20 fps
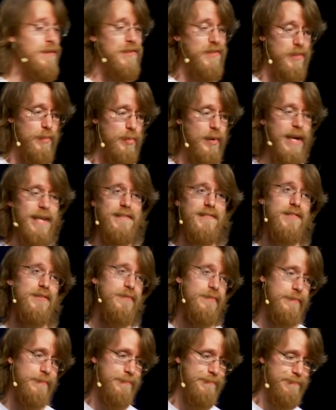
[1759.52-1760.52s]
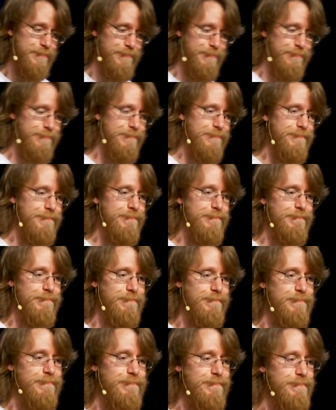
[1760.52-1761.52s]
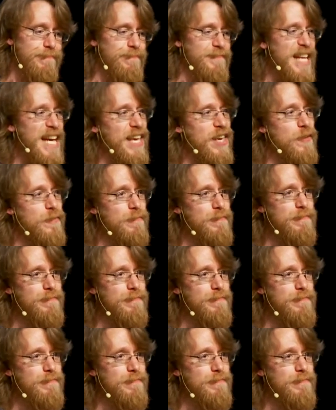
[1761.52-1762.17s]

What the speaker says: surprise you. Thank you.